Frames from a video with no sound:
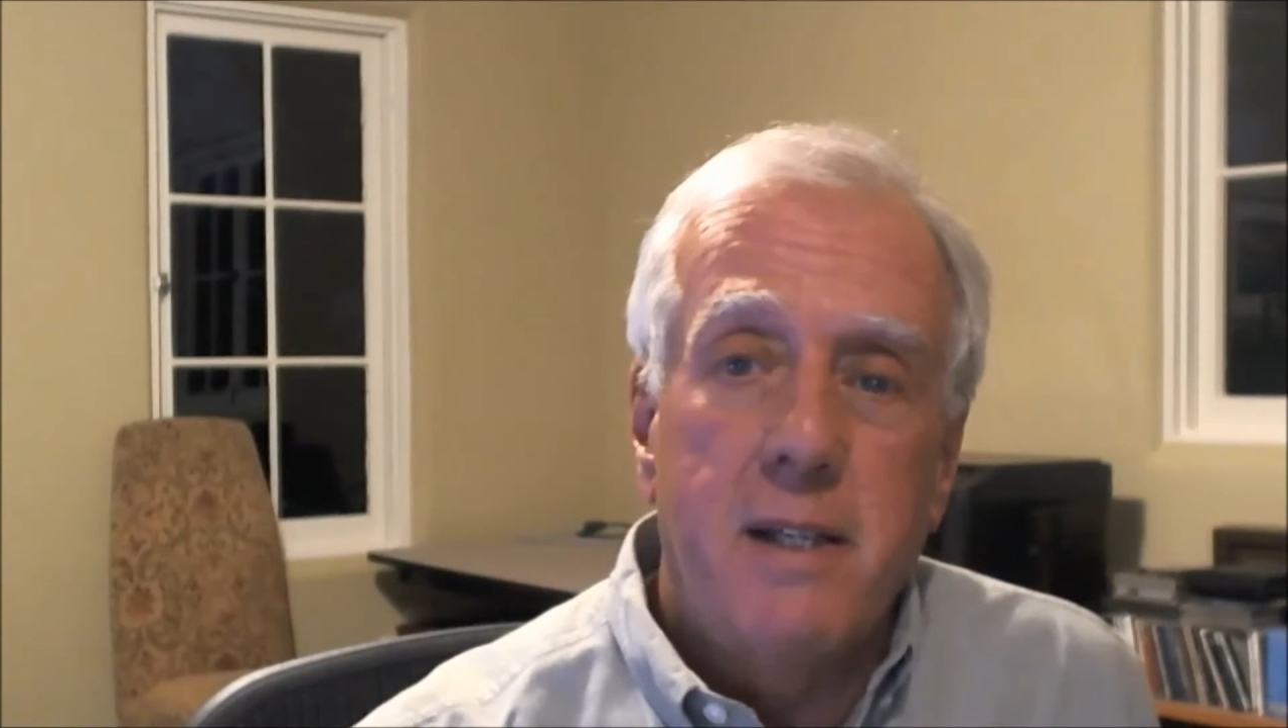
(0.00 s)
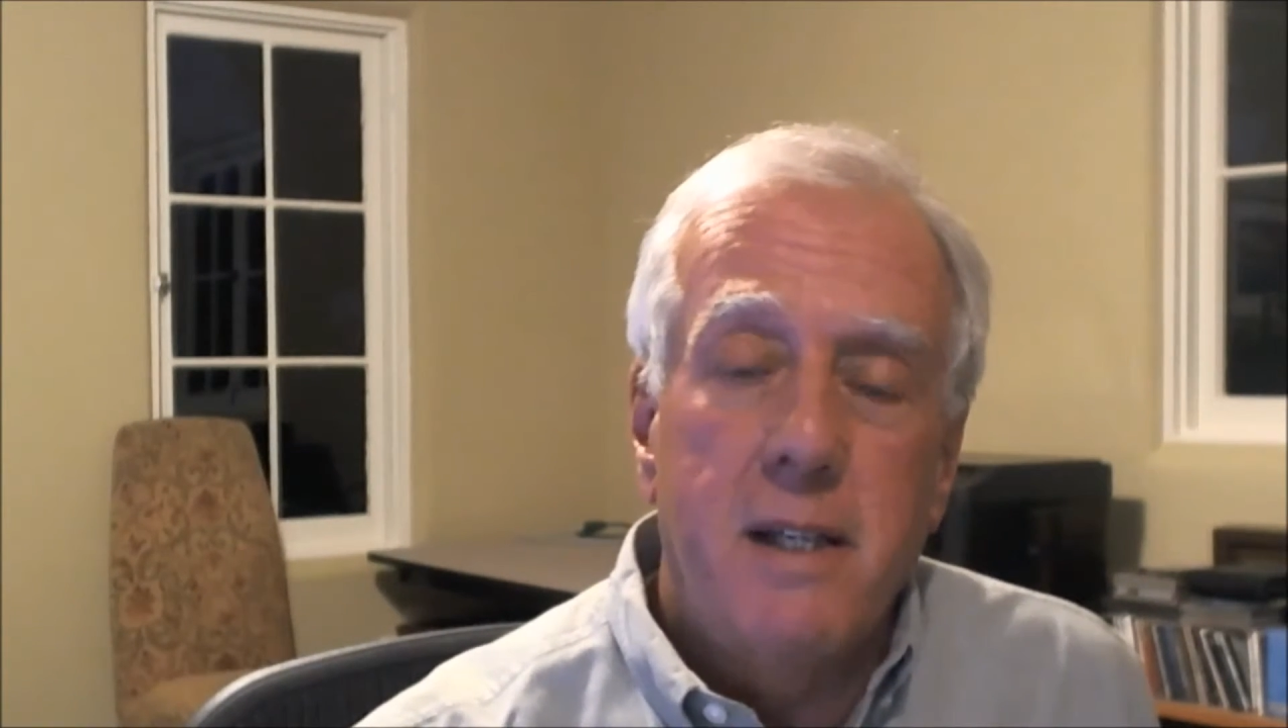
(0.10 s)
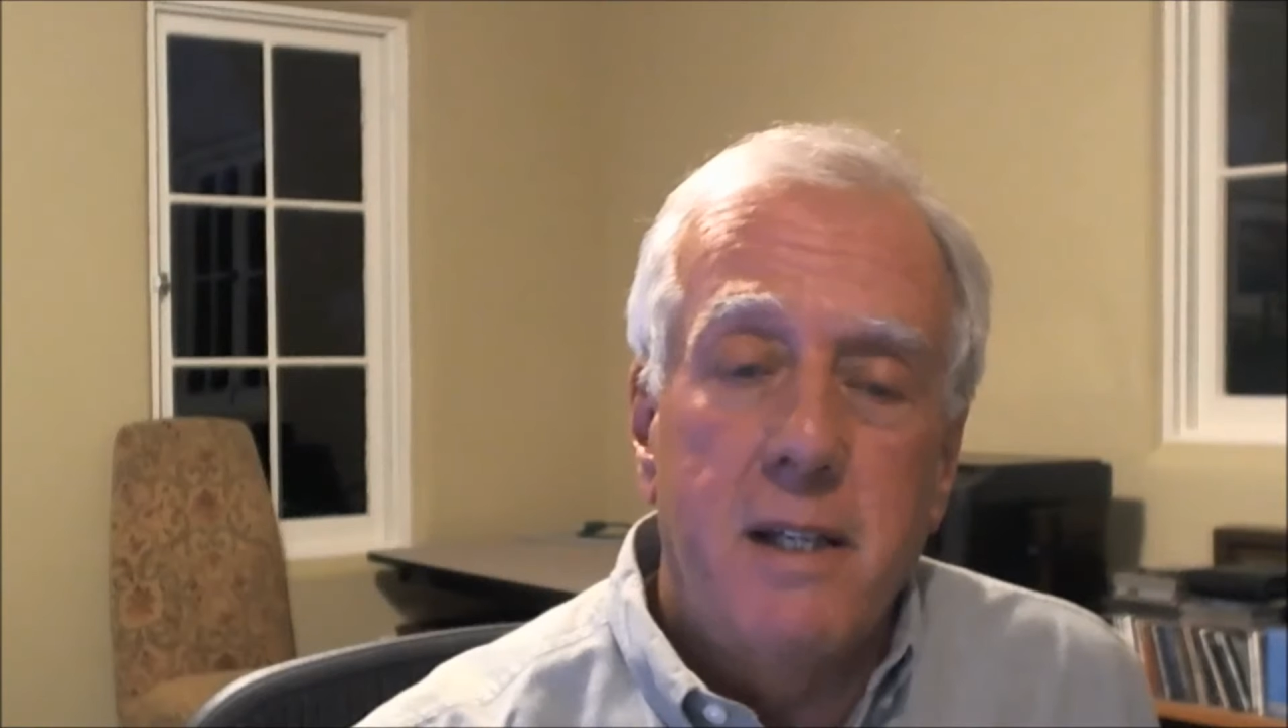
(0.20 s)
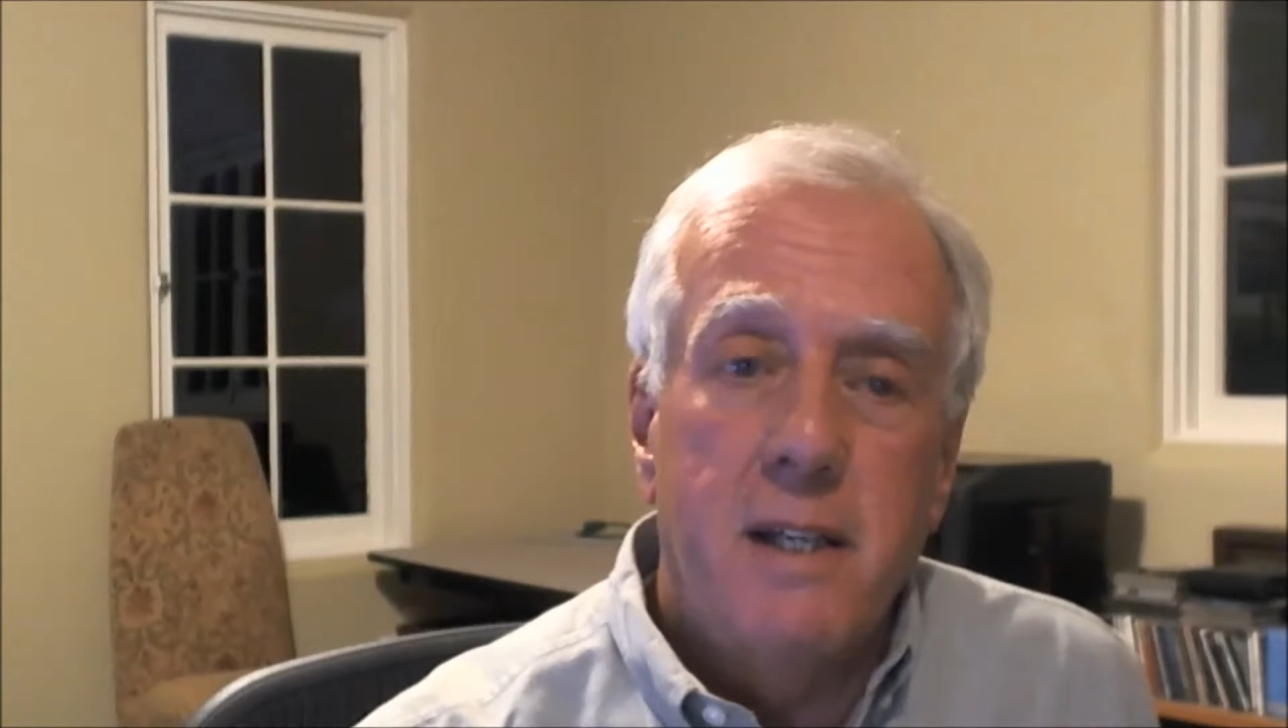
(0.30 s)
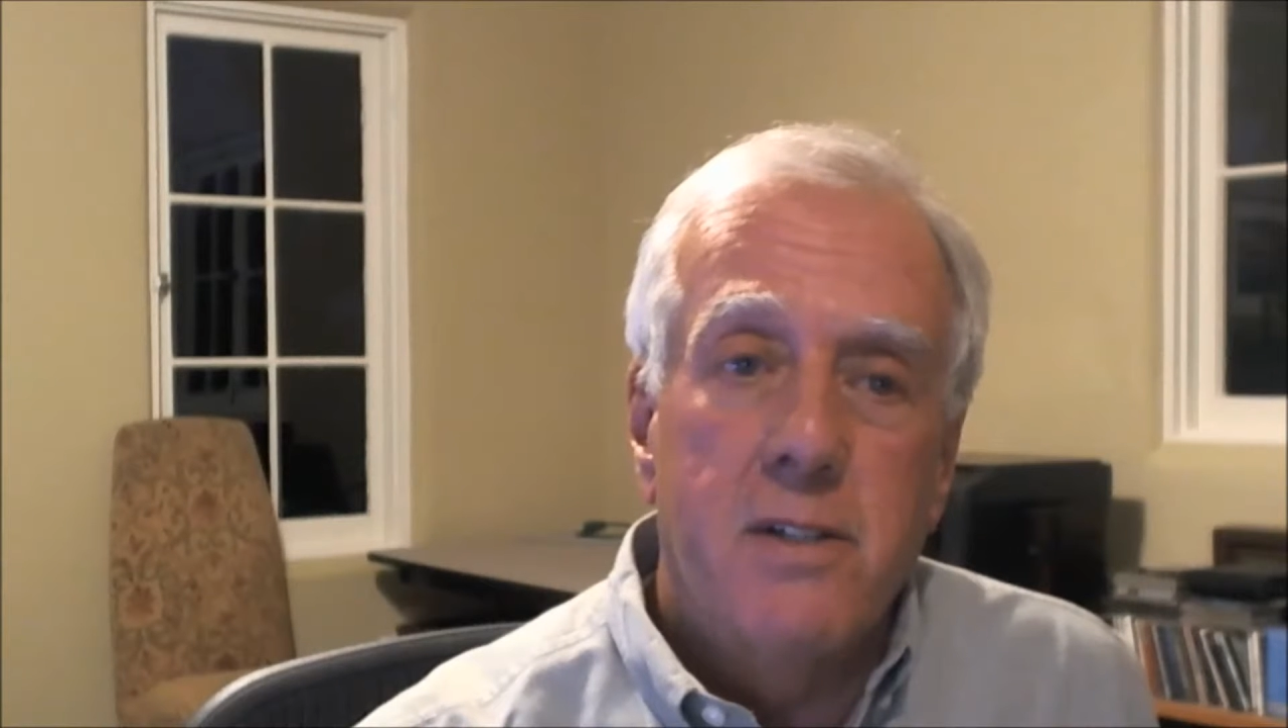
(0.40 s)

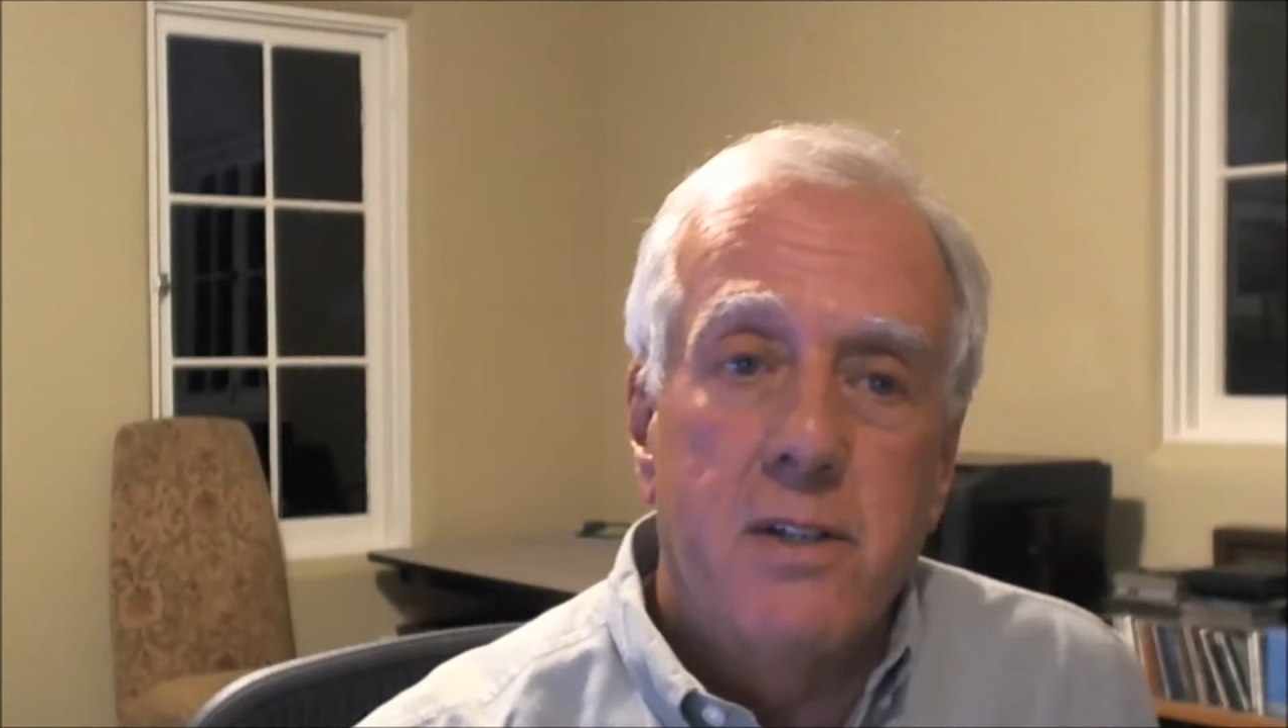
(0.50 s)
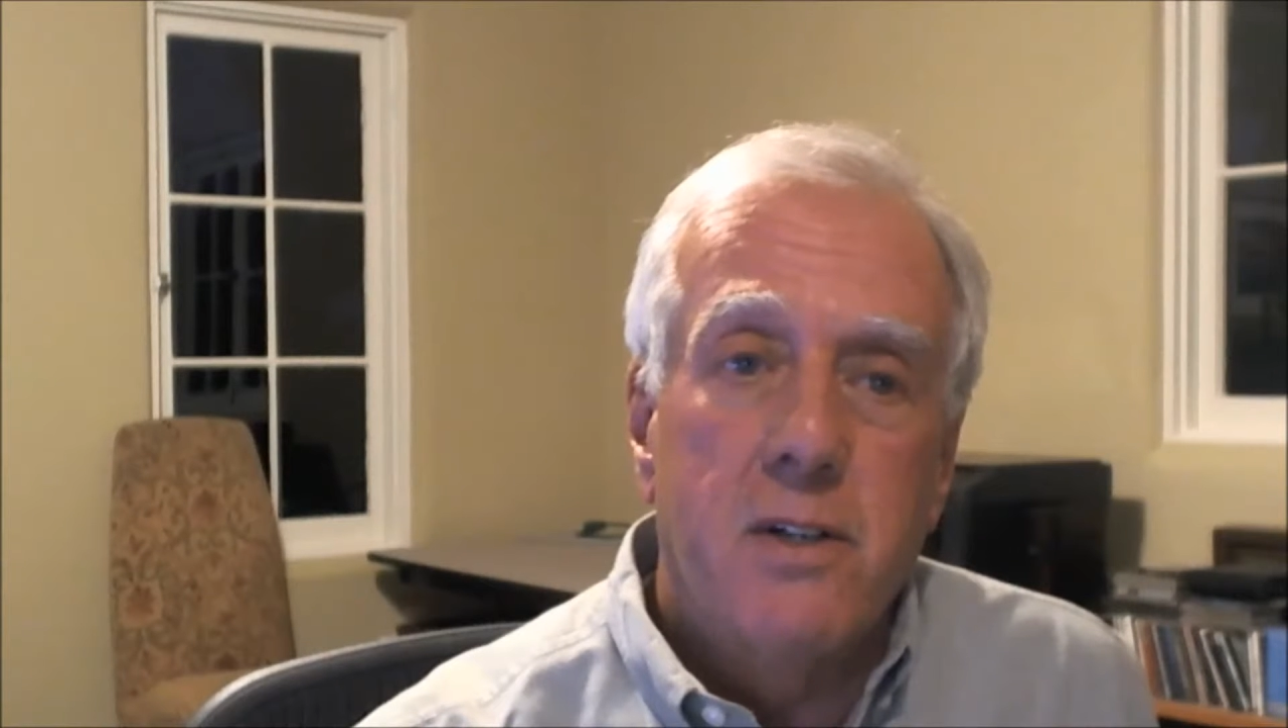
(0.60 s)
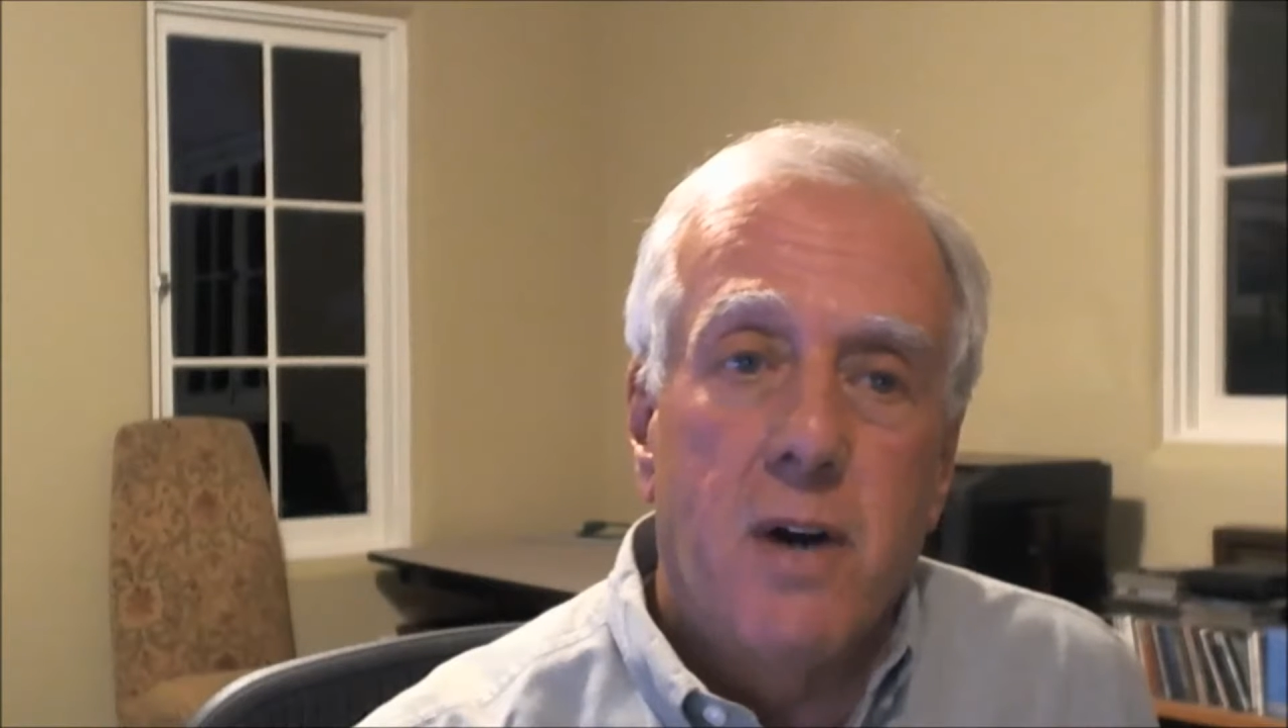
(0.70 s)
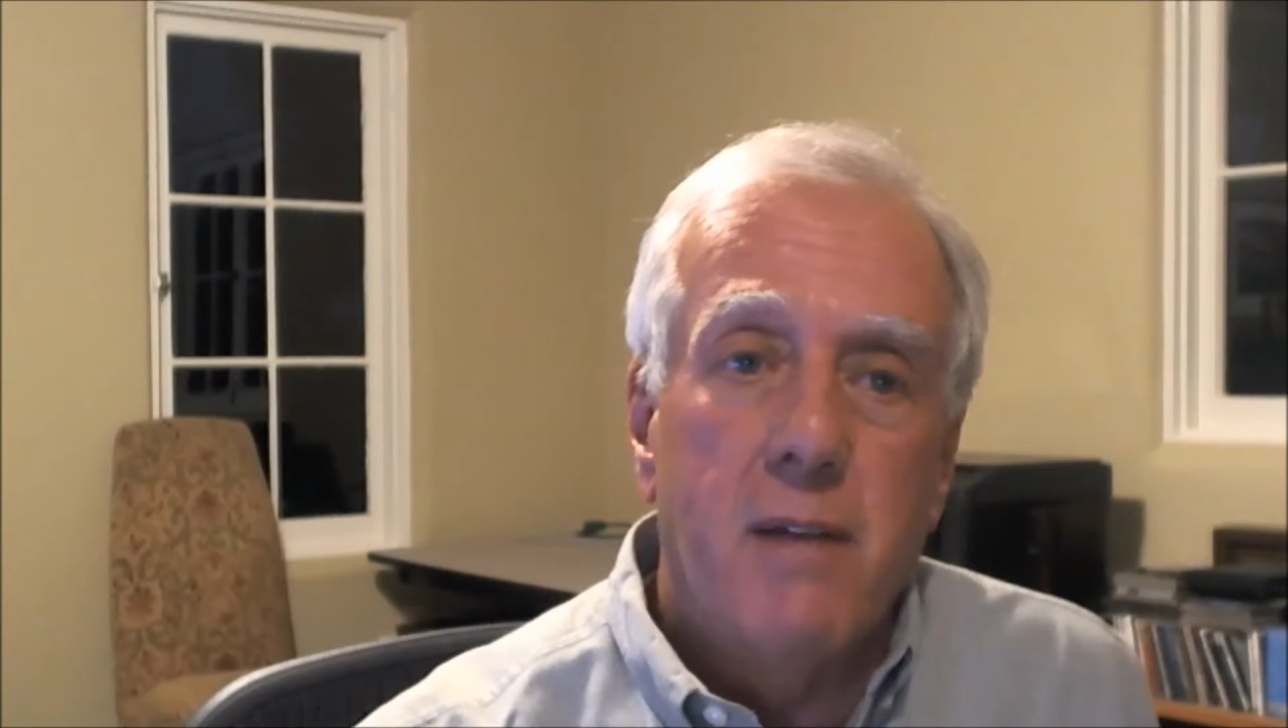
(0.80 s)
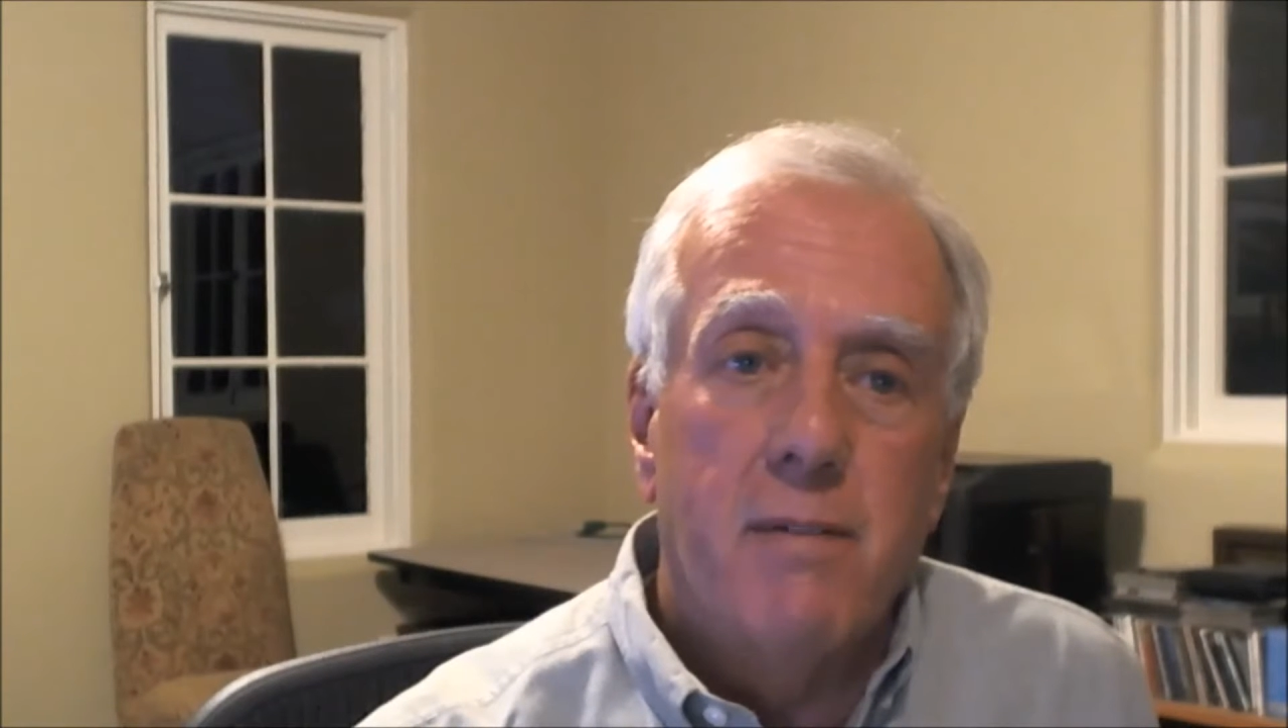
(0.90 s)
needs to drive